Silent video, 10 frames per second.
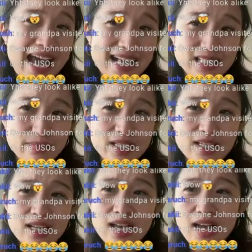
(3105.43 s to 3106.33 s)
asked
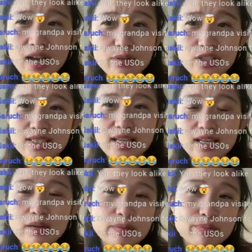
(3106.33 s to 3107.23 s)
me, I would just say
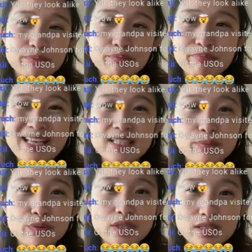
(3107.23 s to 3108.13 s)
I'm a
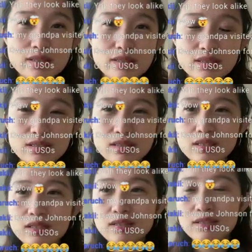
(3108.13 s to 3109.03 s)
basic Buddhist,
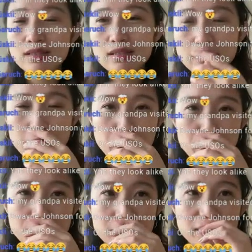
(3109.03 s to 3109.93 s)
you know,
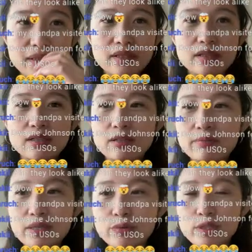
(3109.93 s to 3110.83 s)

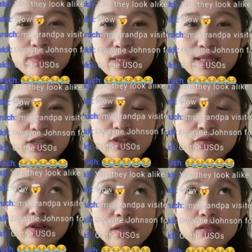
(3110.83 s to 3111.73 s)
but which means I just
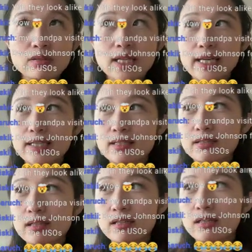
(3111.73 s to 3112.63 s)
follow like
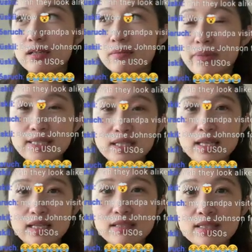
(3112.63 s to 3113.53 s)
basic
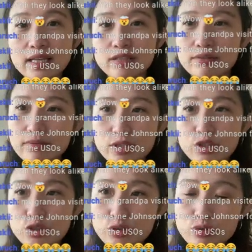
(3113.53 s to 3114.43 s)
things like
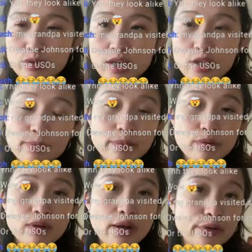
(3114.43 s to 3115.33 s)
treat other
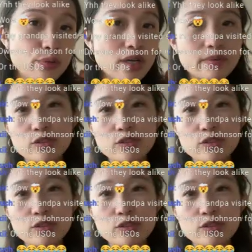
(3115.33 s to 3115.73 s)
people how you want to be